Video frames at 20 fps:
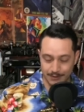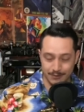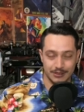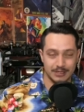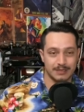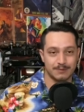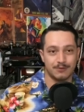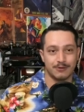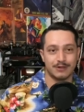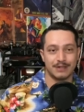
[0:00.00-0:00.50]
which
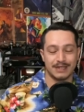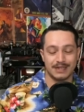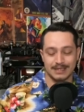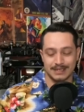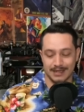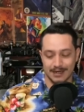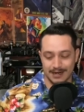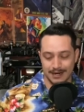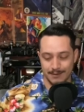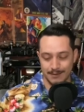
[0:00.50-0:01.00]
is pretty
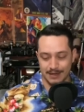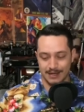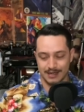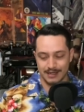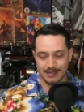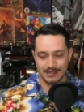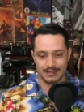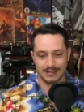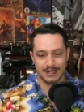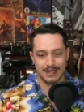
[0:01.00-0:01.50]
exciting
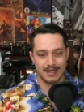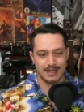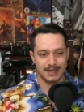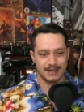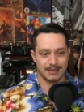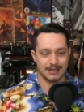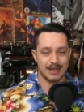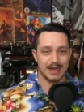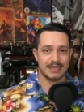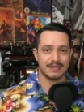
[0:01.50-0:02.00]
because
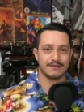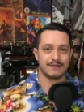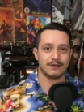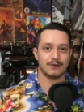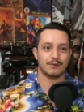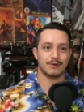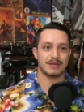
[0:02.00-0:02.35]
the last few